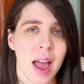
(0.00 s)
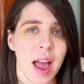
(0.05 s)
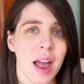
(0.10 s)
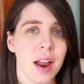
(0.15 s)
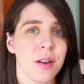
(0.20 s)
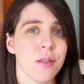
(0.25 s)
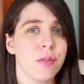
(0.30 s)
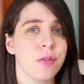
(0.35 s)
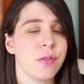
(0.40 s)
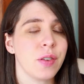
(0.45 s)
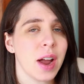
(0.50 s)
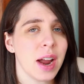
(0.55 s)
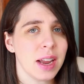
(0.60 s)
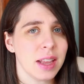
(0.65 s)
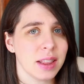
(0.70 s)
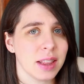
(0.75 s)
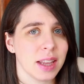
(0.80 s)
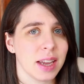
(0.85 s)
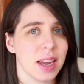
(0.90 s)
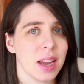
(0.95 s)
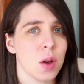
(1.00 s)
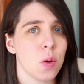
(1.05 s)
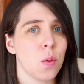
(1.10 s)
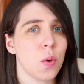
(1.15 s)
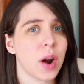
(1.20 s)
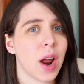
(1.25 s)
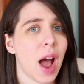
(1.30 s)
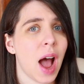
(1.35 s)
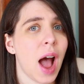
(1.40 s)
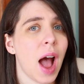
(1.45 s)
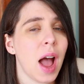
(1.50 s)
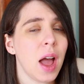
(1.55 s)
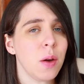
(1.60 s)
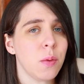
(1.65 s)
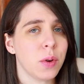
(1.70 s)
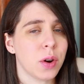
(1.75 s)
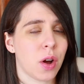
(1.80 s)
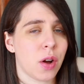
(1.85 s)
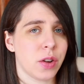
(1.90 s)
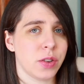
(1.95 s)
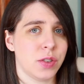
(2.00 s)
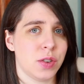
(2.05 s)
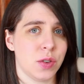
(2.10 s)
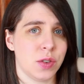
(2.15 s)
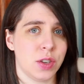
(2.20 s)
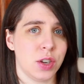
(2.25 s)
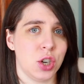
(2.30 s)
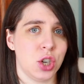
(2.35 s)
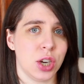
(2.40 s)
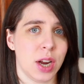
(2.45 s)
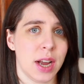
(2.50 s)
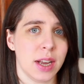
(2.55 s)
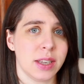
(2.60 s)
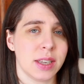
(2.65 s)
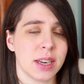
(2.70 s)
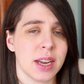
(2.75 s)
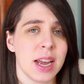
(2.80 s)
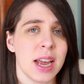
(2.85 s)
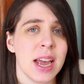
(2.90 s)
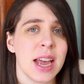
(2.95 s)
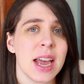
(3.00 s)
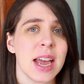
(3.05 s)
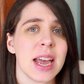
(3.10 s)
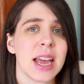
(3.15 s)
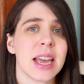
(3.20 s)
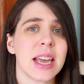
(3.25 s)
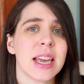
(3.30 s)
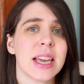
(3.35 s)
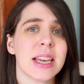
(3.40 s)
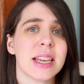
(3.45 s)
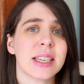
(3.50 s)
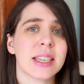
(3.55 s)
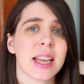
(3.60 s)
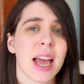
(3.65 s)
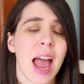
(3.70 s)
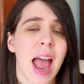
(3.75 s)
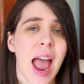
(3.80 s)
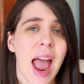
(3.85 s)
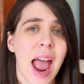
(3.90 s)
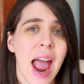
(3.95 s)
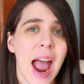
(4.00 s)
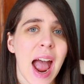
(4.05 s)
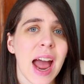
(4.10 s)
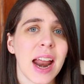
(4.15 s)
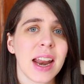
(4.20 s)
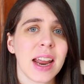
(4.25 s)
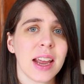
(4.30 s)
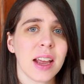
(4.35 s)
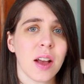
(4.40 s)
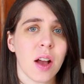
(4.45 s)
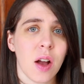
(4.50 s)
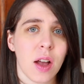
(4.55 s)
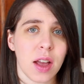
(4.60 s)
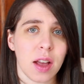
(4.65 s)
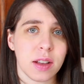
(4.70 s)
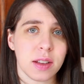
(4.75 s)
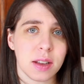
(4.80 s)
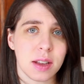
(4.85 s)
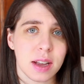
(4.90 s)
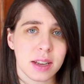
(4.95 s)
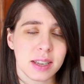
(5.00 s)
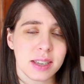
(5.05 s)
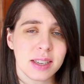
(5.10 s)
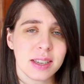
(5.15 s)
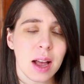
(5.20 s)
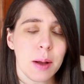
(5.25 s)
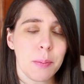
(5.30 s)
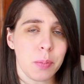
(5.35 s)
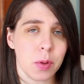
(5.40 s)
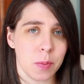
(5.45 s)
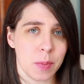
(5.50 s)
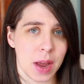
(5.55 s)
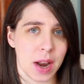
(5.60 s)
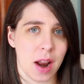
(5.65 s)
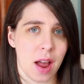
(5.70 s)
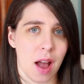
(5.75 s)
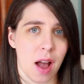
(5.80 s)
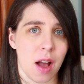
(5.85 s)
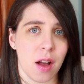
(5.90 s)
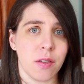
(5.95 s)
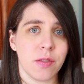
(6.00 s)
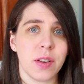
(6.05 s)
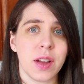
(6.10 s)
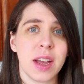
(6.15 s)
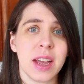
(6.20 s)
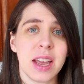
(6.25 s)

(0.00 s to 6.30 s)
And finally, what I would also suggest is adding a supplement of,